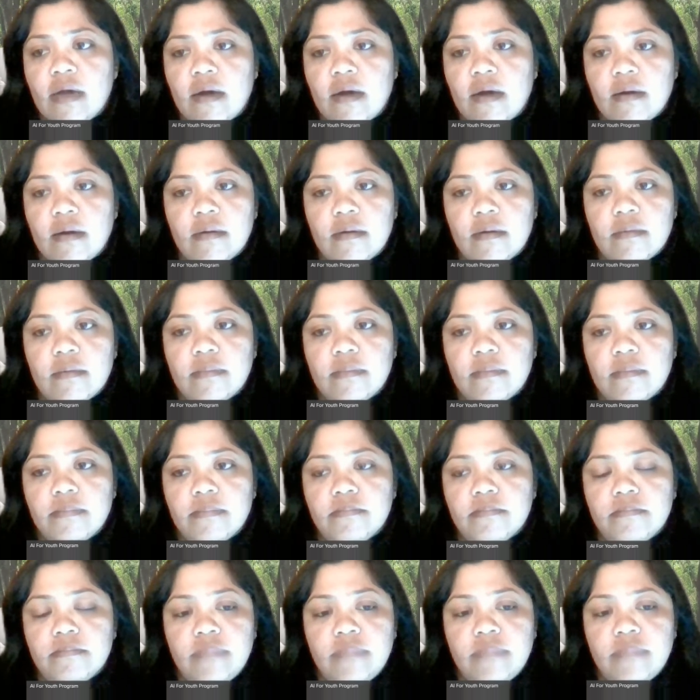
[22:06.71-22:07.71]
Uh,
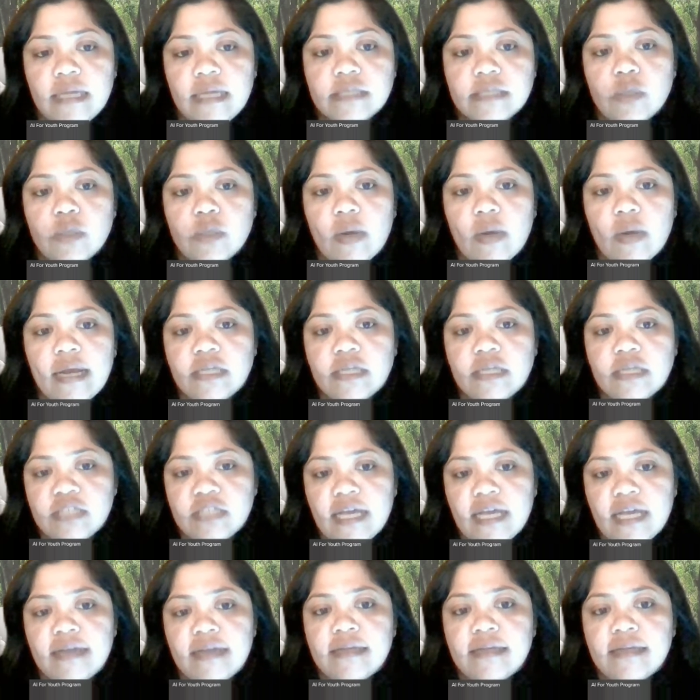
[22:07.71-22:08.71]
Please go ahead
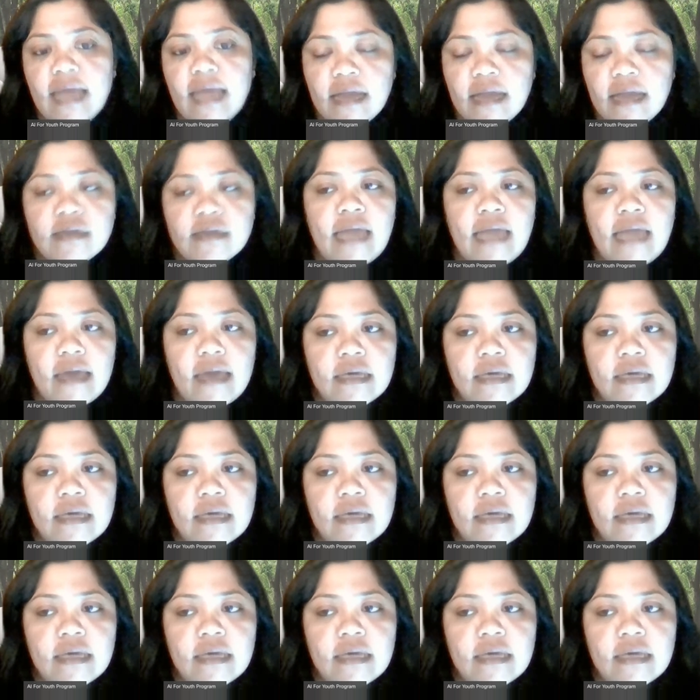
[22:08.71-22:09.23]
and share it and